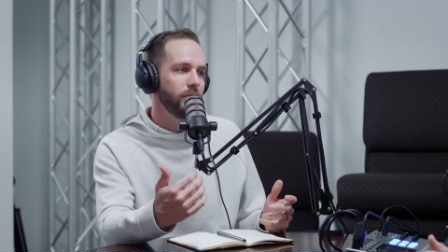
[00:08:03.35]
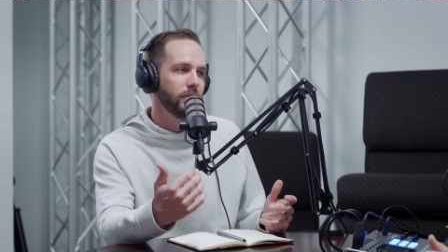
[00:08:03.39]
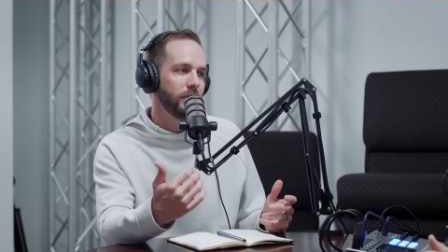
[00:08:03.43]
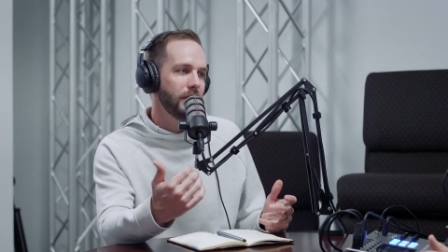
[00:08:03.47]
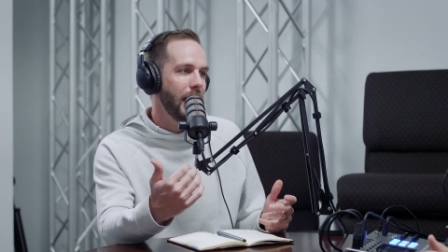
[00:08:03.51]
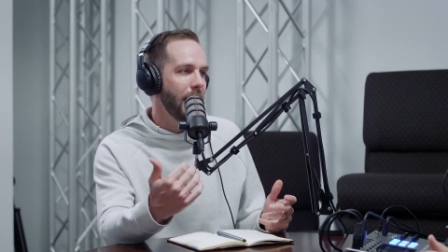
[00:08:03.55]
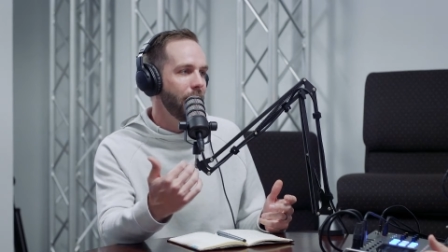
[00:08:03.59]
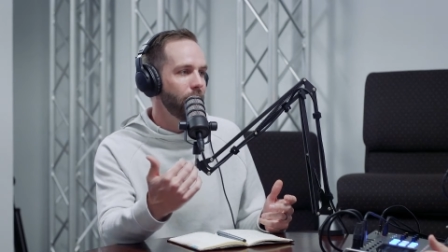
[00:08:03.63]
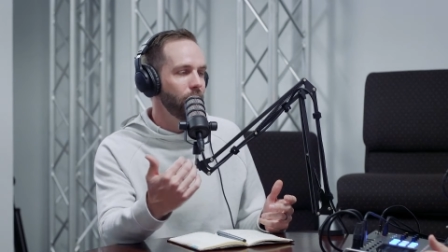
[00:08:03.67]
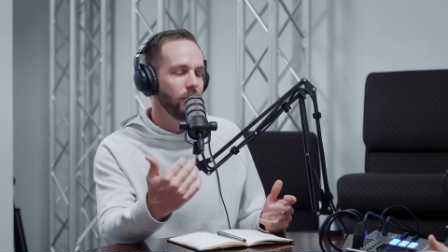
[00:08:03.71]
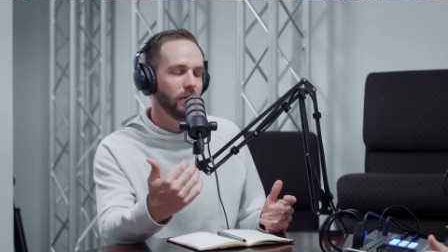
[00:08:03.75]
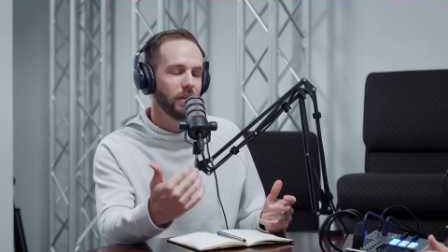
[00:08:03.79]

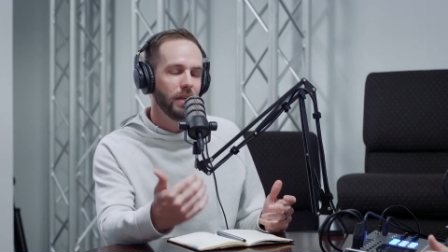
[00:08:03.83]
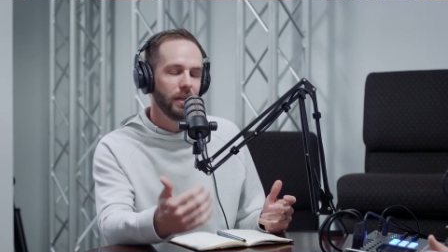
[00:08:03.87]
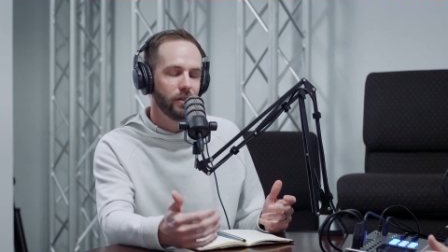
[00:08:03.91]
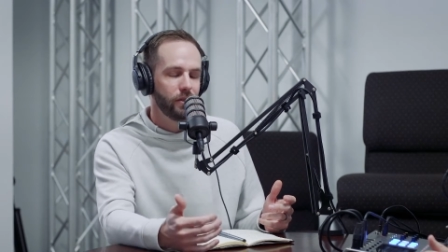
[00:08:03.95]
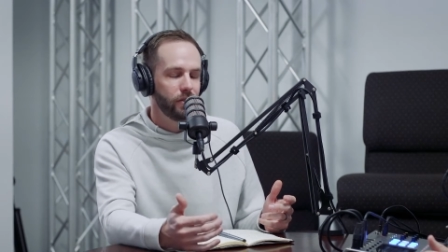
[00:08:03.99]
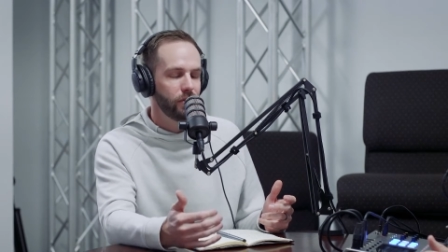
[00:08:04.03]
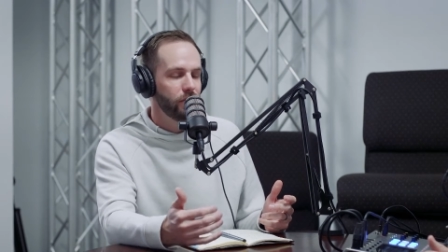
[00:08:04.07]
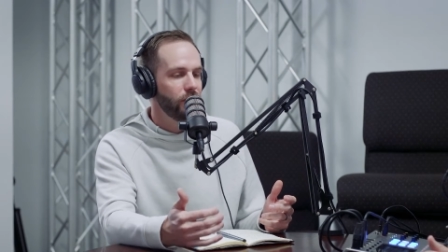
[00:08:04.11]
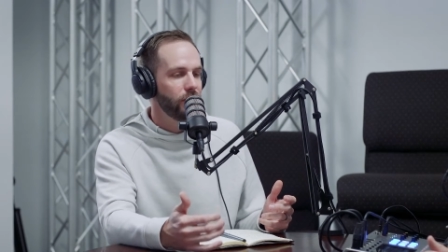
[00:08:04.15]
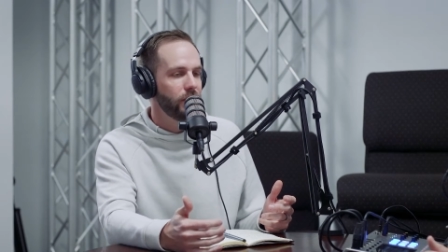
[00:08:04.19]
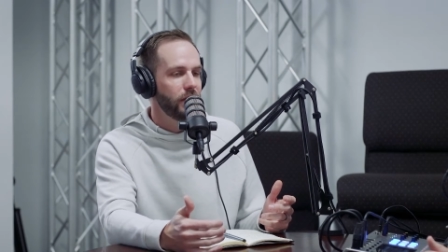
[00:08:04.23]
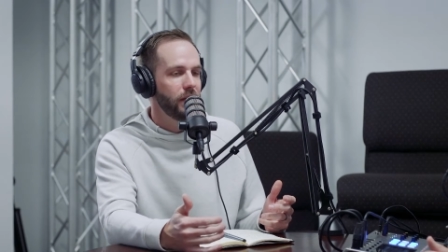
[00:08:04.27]
that
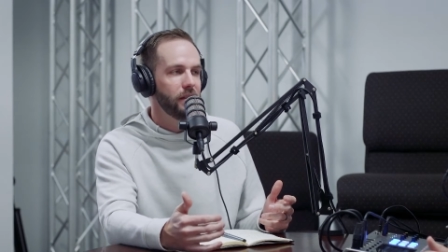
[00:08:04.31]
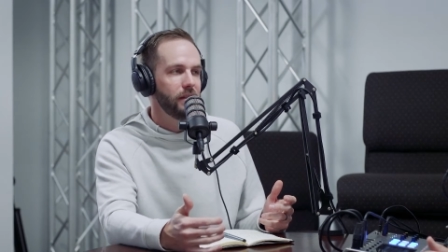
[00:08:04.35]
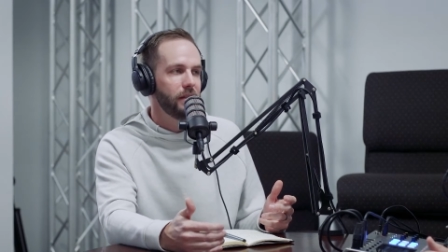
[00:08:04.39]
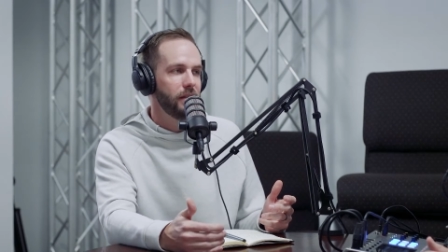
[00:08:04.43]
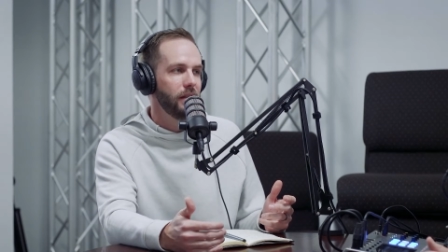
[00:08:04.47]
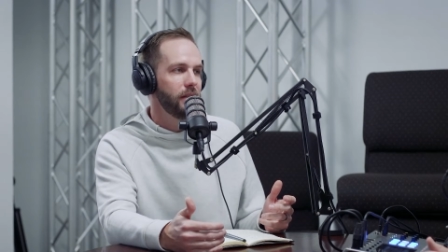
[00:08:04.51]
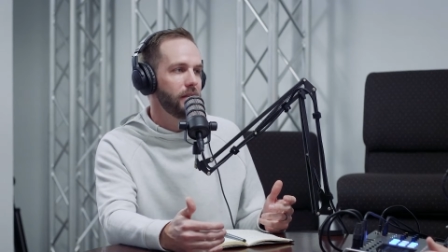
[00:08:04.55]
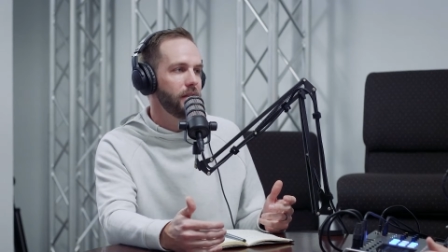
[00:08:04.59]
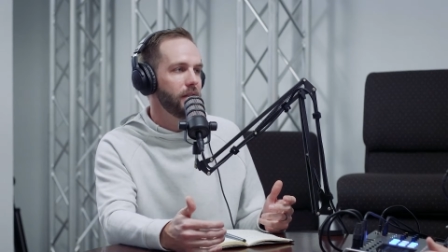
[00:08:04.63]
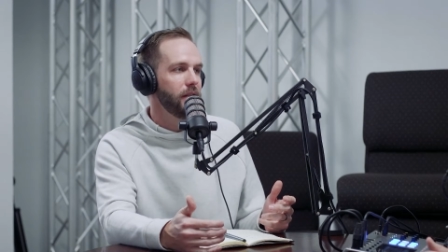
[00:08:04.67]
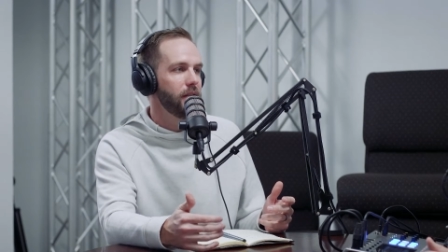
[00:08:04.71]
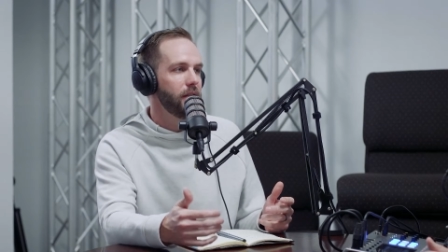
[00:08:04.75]
relational
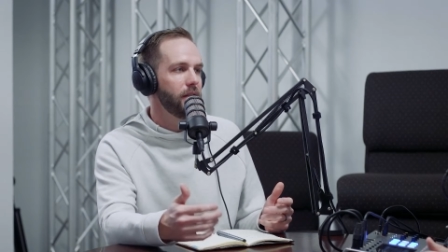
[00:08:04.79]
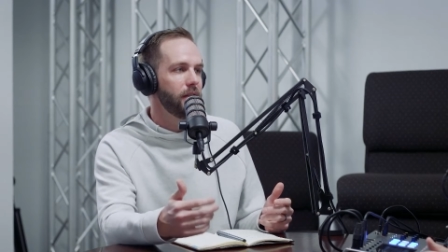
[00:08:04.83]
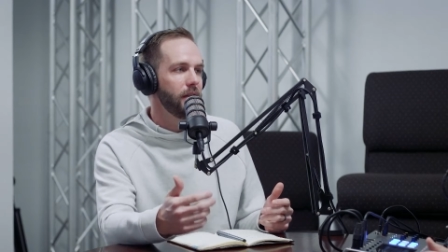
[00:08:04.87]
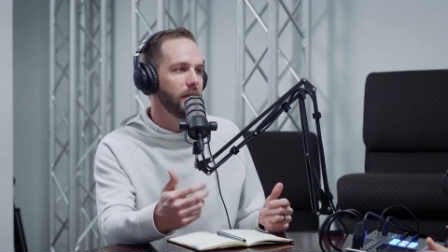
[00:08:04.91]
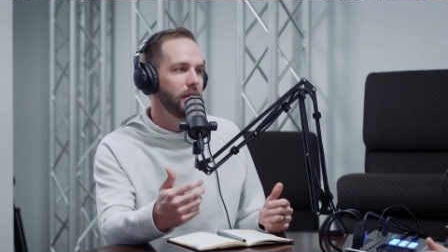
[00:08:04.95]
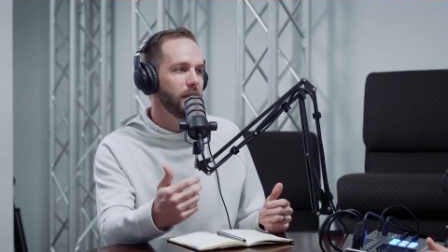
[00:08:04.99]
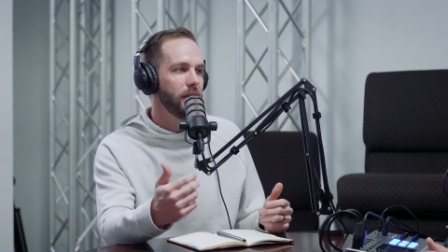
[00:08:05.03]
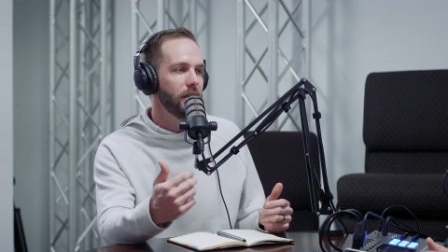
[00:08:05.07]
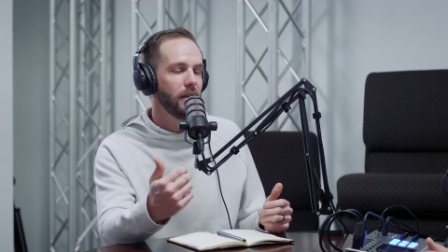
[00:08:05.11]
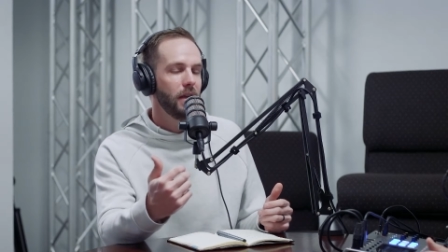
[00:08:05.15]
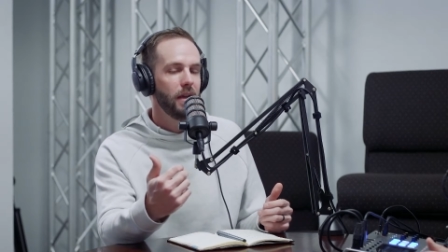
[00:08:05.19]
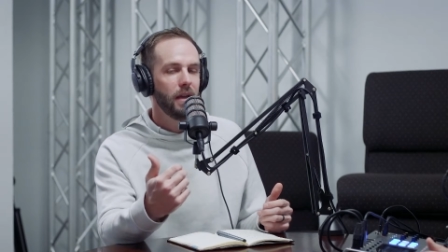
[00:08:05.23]

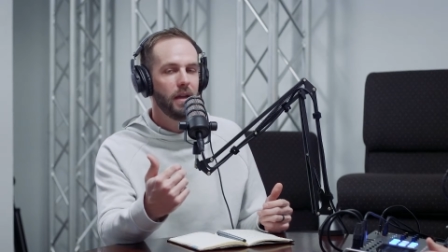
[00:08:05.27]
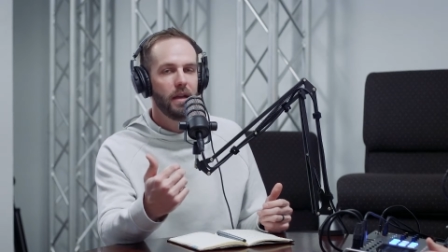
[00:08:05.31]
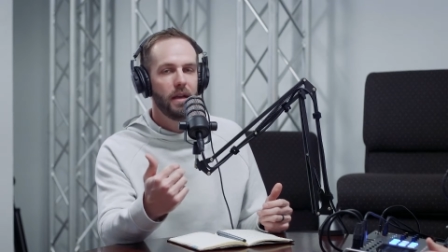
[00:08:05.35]
consistency,